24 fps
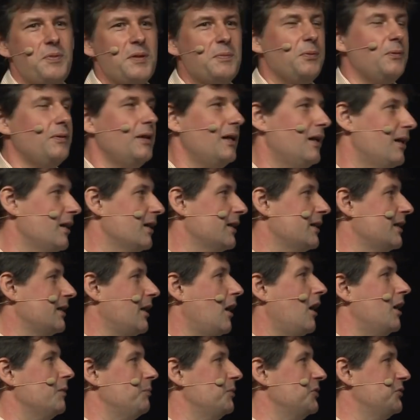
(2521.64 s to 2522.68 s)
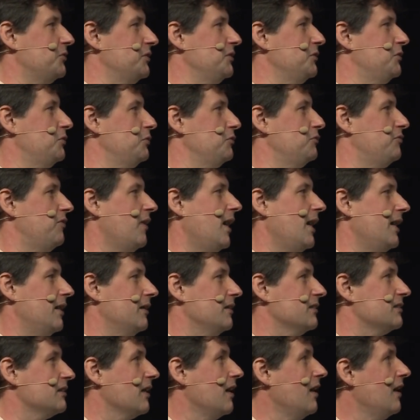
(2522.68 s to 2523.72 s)
people are caught between two
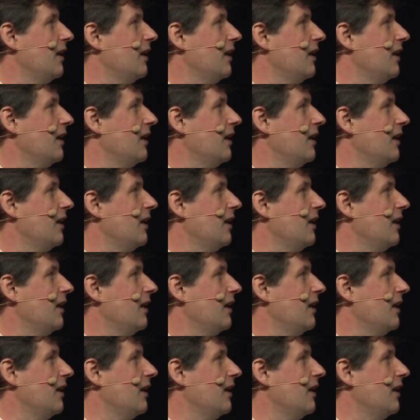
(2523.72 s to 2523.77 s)
fires.